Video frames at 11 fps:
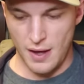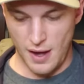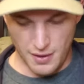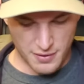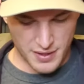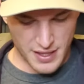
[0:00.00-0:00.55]

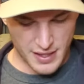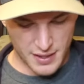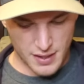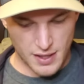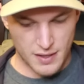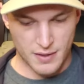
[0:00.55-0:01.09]
other than
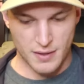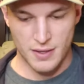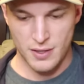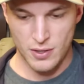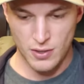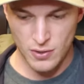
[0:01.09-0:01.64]

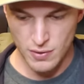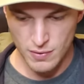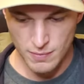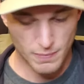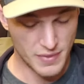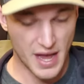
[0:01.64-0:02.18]

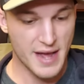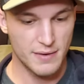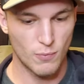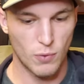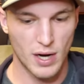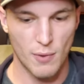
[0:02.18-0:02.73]
that,
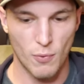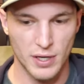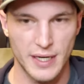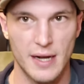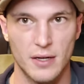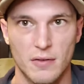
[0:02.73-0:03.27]
what I wanted
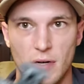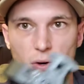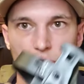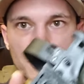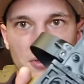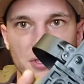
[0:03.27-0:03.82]
out of a
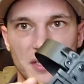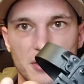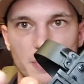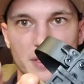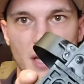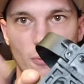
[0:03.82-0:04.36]
holster system
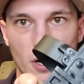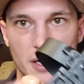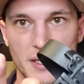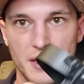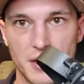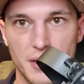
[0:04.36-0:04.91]
is I wanted
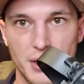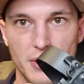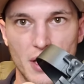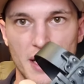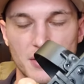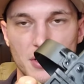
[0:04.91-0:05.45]
it to
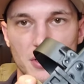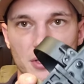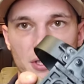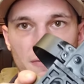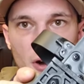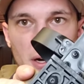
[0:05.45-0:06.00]
utilize the
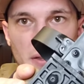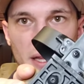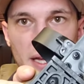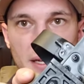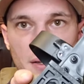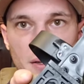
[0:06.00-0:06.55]

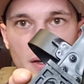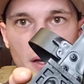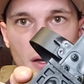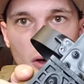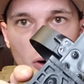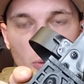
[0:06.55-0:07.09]
Safariland
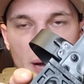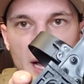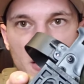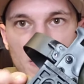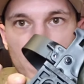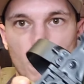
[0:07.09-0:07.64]
hole
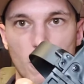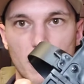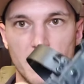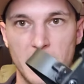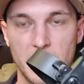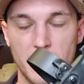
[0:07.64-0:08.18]
pattern for
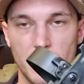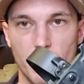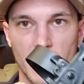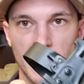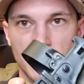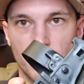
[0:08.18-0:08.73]
the
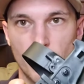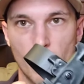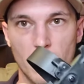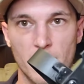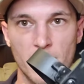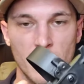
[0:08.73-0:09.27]
QLS
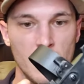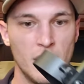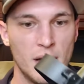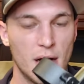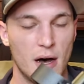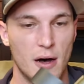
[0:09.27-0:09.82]
fork.
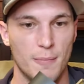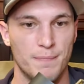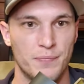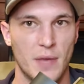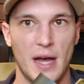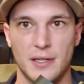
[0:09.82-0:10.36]

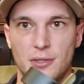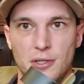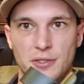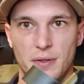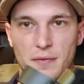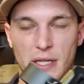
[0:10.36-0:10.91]
I
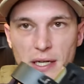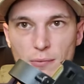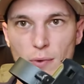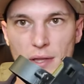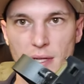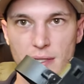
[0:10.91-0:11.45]
exclusively
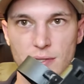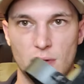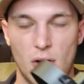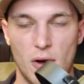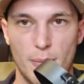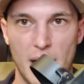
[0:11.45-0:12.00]
run this
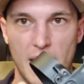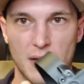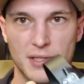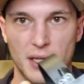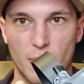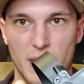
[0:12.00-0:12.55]
on my
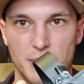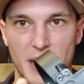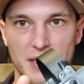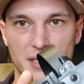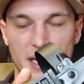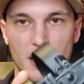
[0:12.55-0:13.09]
outside the
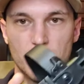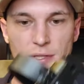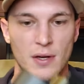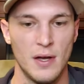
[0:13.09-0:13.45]
waistband setups.